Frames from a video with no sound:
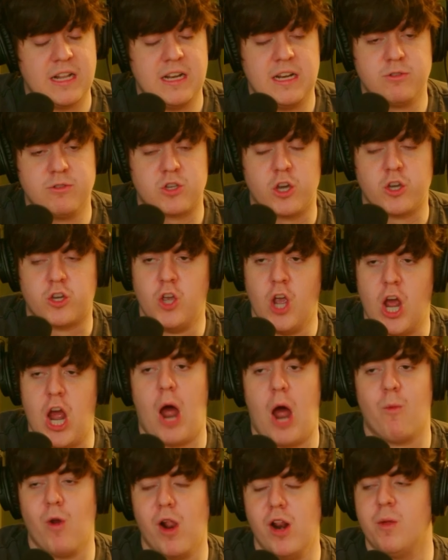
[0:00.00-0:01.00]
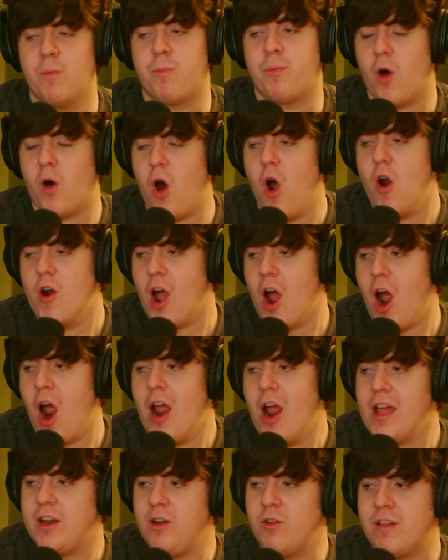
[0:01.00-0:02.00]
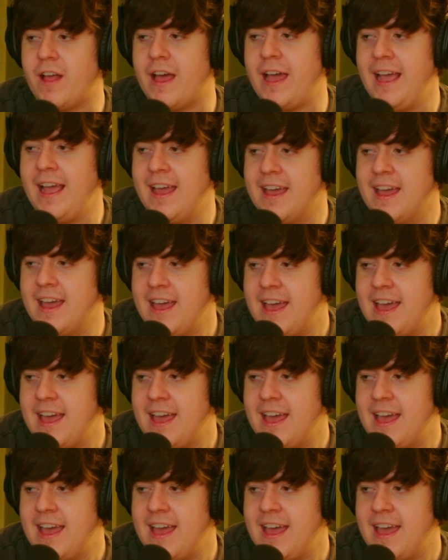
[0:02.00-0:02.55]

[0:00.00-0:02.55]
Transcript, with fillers: in? He was like, yeah, I'm ready to party. And you were like,